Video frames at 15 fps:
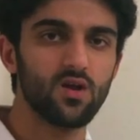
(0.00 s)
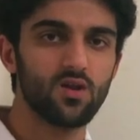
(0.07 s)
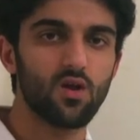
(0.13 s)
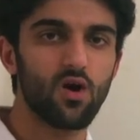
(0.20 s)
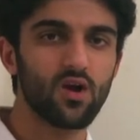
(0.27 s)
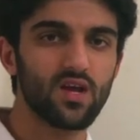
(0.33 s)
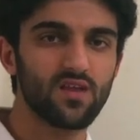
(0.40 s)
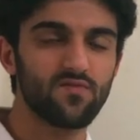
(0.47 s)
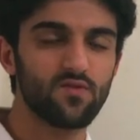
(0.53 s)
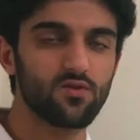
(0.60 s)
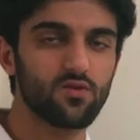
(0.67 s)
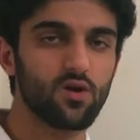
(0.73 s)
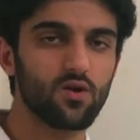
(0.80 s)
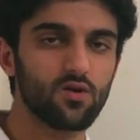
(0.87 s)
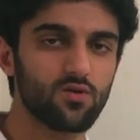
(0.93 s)
long in the
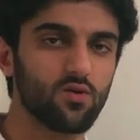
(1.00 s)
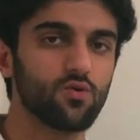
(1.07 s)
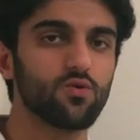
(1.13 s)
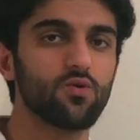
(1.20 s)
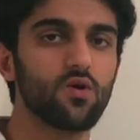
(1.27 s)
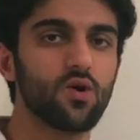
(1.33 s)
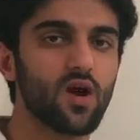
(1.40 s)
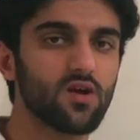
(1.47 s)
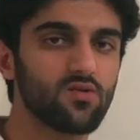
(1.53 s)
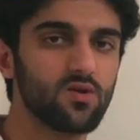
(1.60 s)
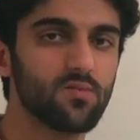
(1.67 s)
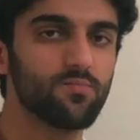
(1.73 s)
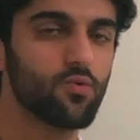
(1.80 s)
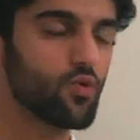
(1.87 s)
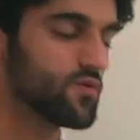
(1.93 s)
stock, so who
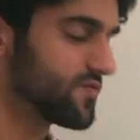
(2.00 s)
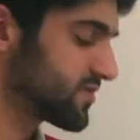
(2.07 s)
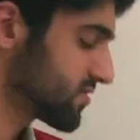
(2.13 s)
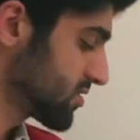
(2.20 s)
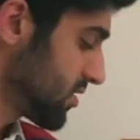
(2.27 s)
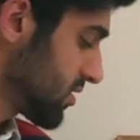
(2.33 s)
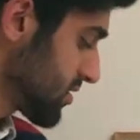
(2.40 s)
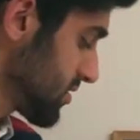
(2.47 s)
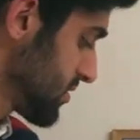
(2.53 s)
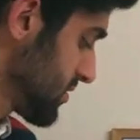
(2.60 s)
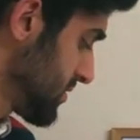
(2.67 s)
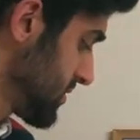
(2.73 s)
actually bought the stock.